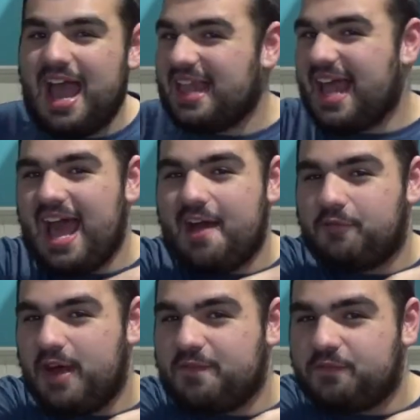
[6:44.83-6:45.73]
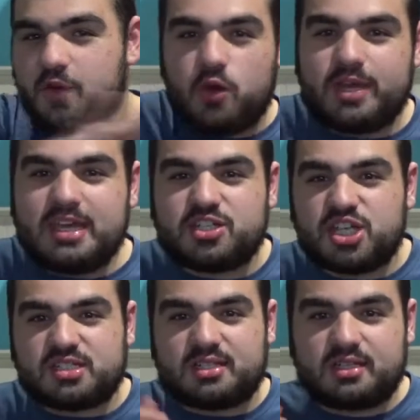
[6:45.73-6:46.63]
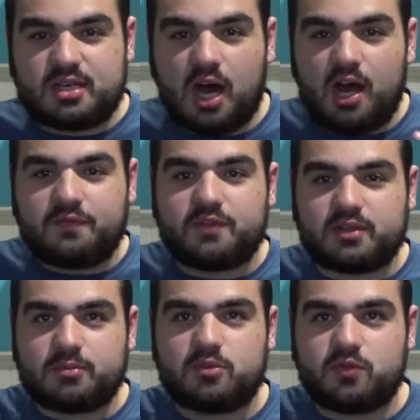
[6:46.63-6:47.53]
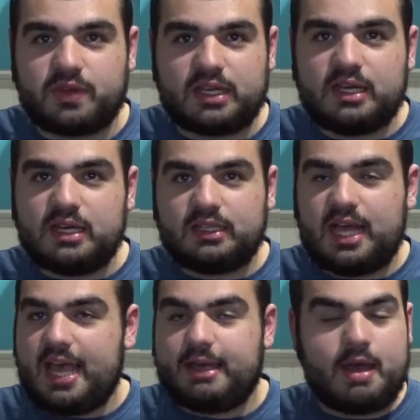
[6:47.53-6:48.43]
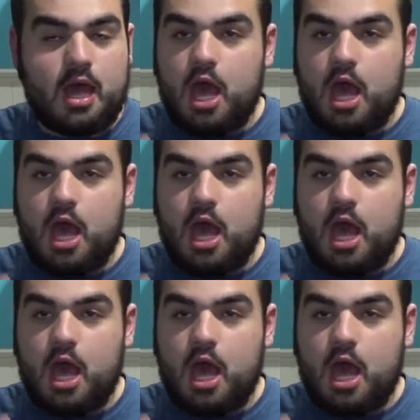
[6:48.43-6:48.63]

and halfway through, he's just gone from the movie. Like,